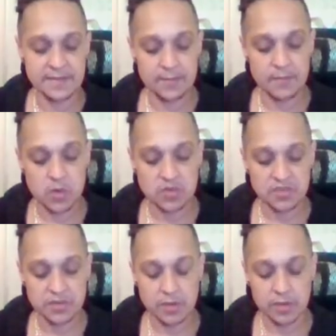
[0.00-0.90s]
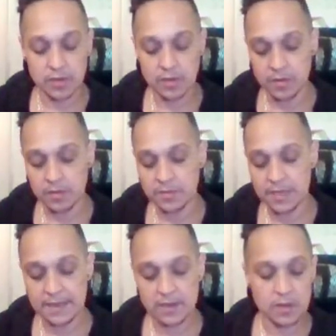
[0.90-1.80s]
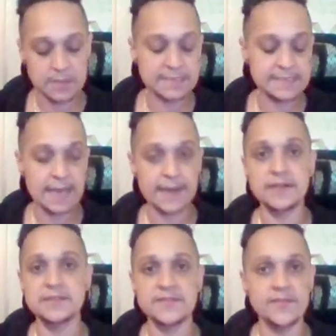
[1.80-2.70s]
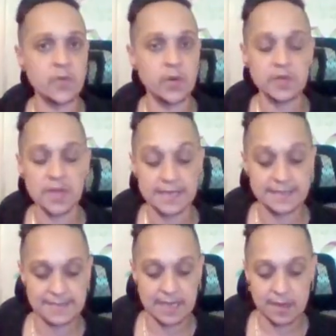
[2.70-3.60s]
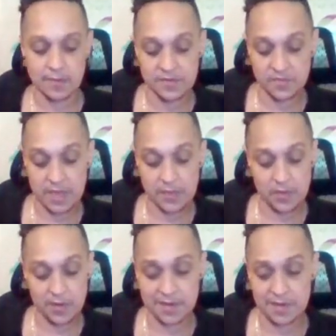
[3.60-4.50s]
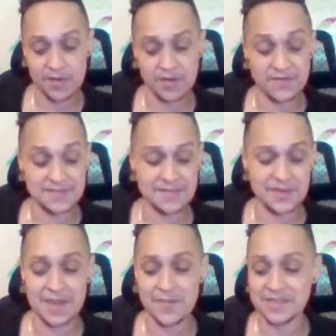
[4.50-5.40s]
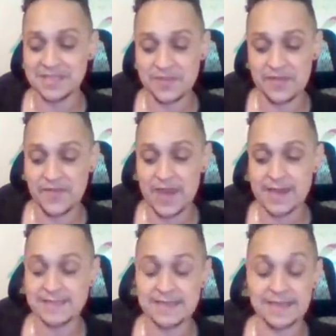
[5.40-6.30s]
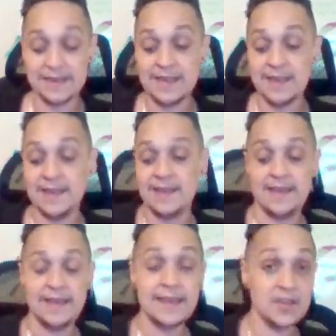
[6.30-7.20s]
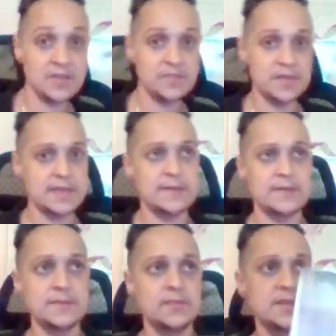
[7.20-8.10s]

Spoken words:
the emotional like desire to formalize that with paperwork. And I'm hearing for somebody, it might just be fast, and it could be